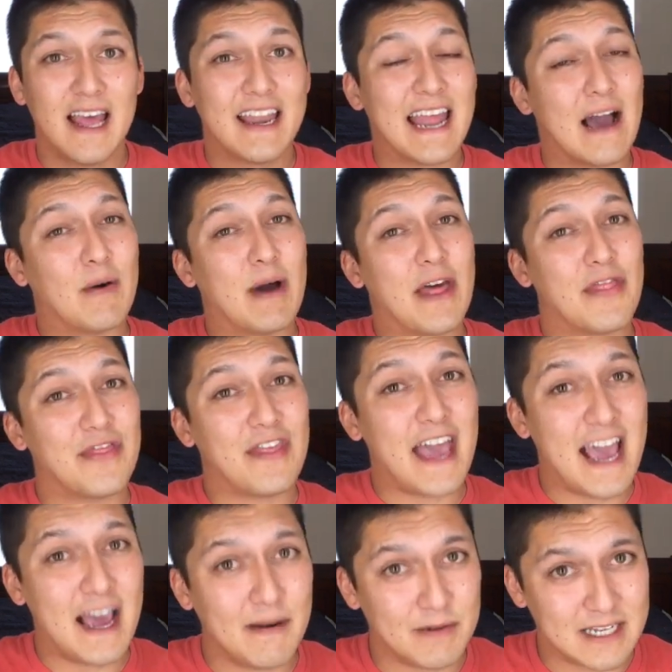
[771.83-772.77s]
Now at
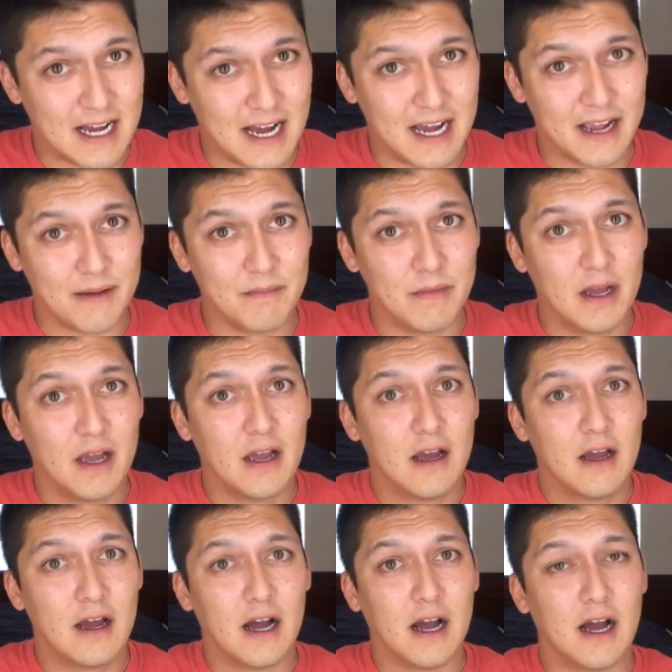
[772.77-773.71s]
that time,
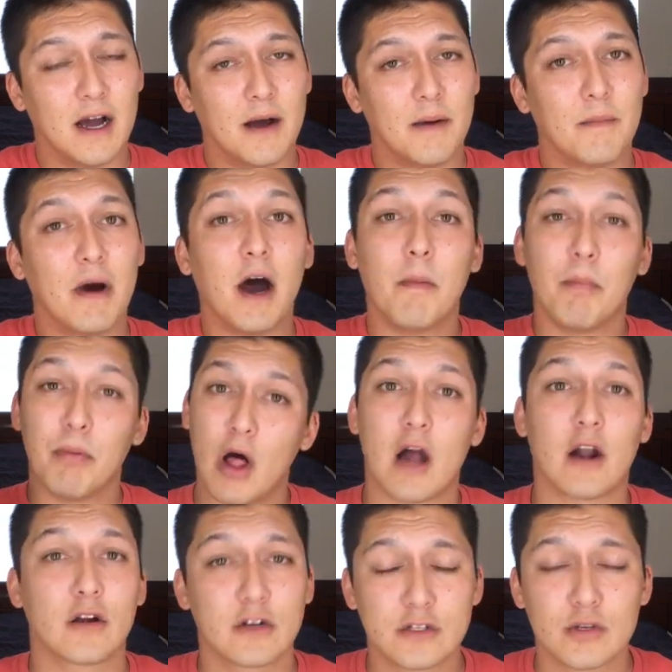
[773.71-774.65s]
a
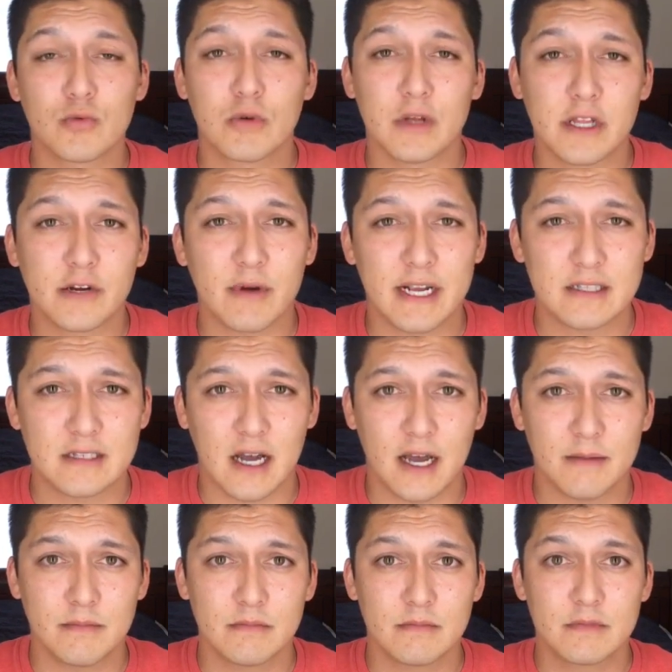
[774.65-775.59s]
plotter is a really great
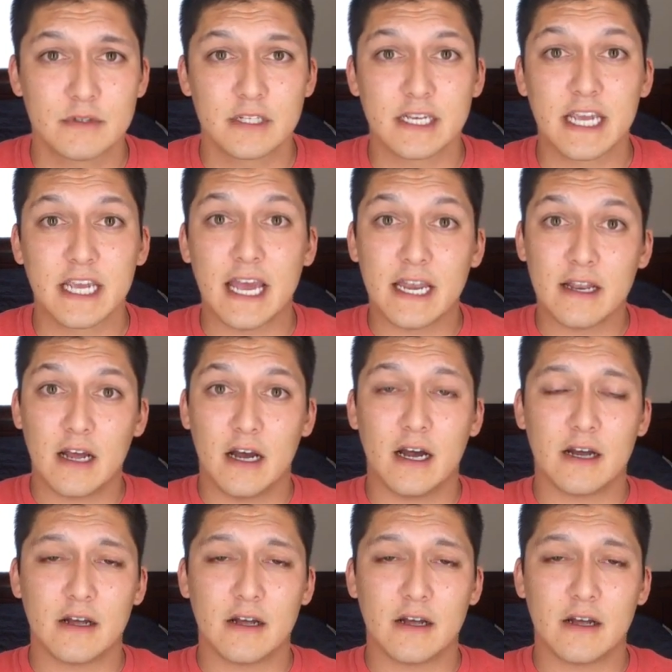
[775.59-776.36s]
time to get,